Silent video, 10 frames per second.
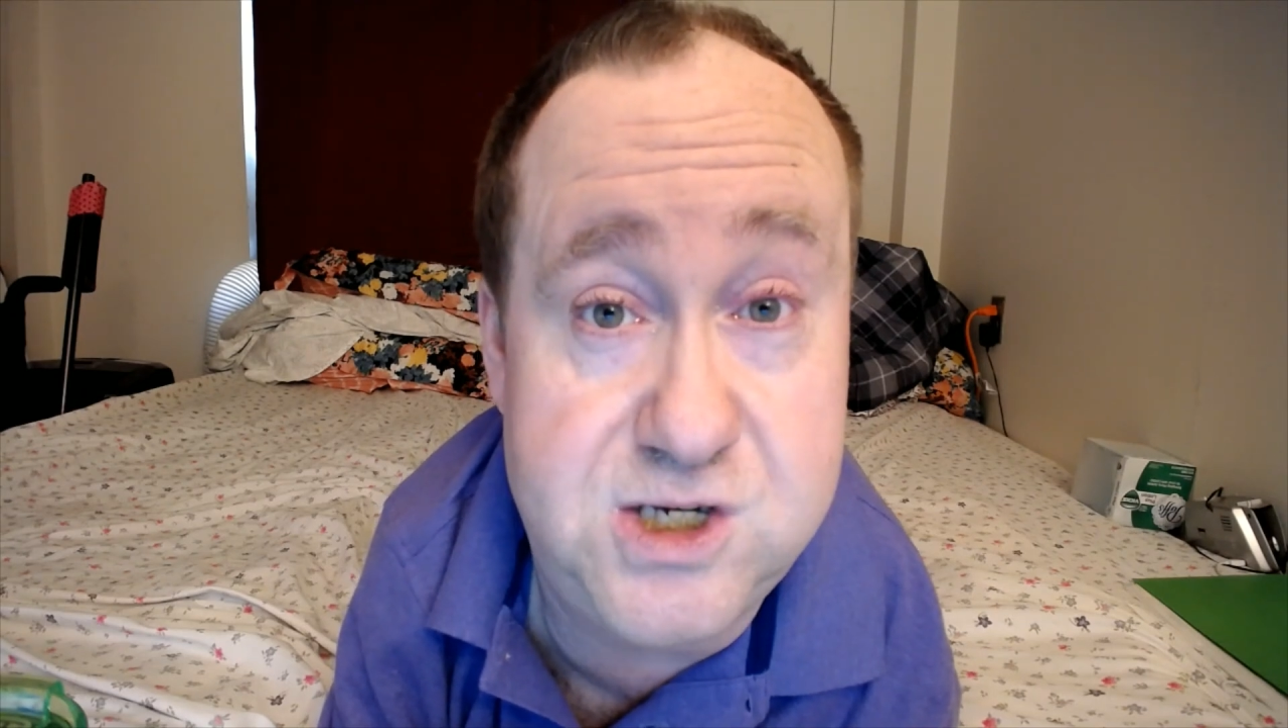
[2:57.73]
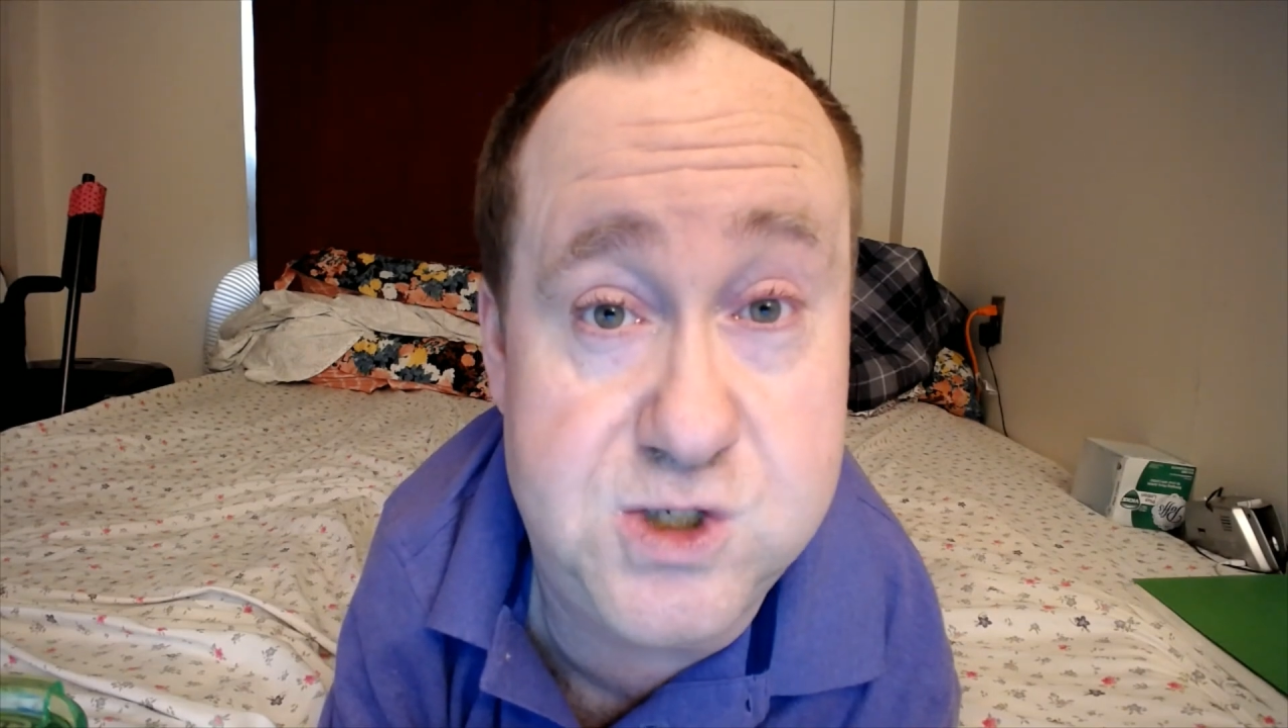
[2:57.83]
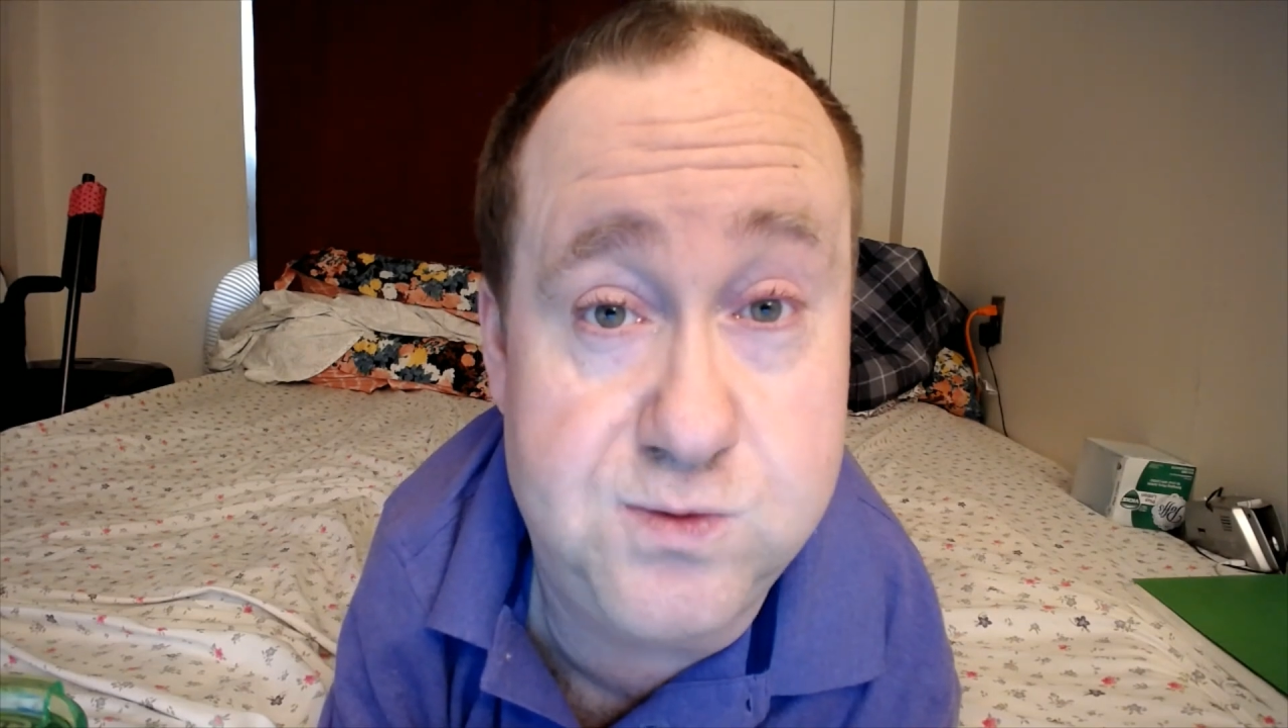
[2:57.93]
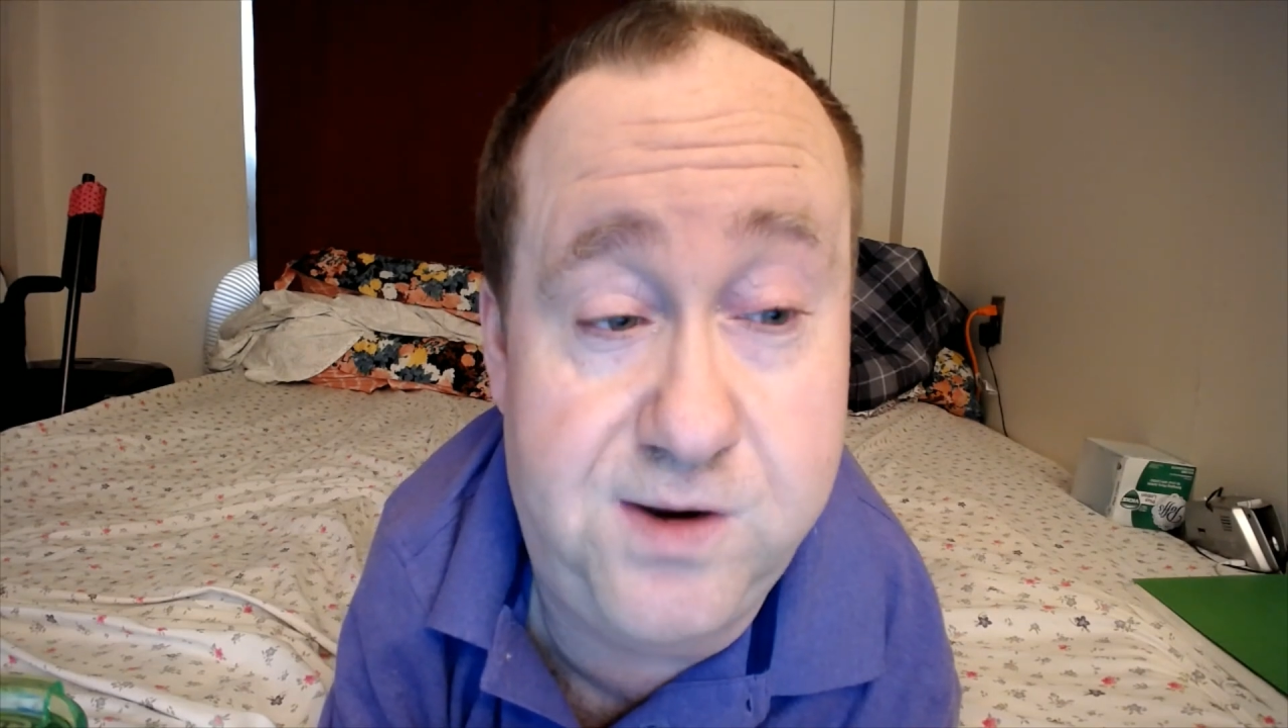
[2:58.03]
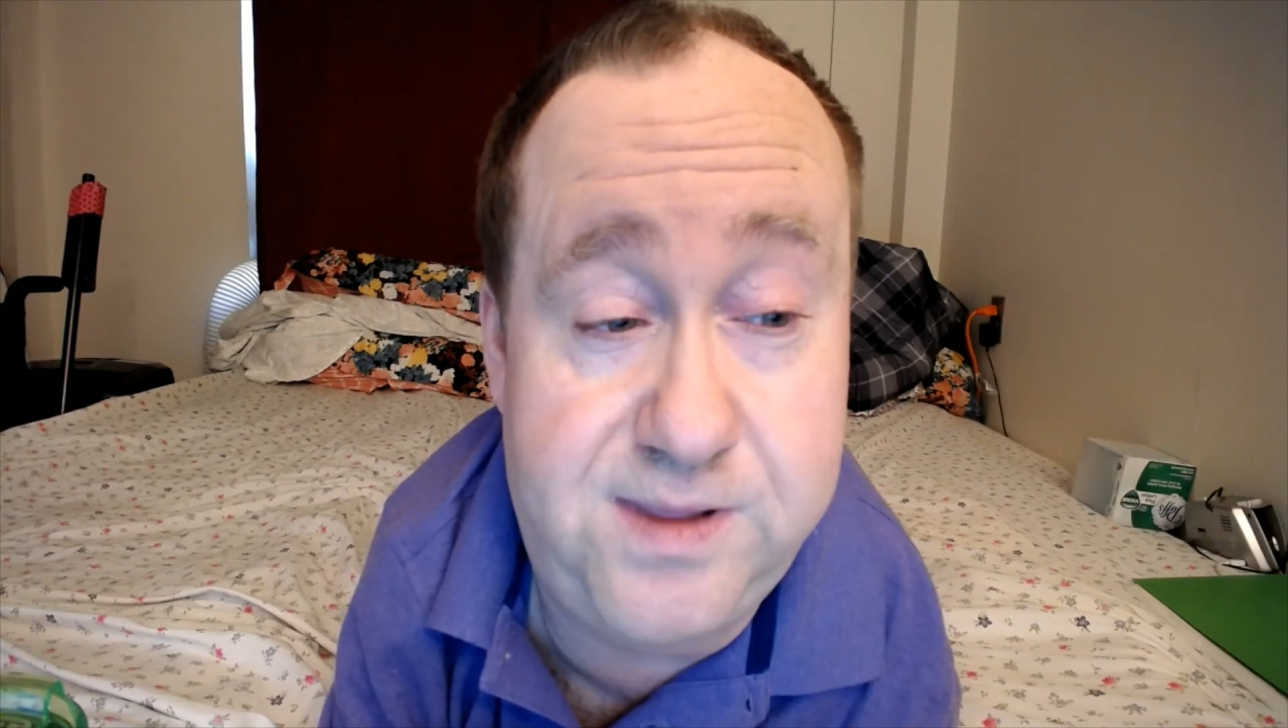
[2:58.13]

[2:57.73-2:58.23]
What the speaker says: to stream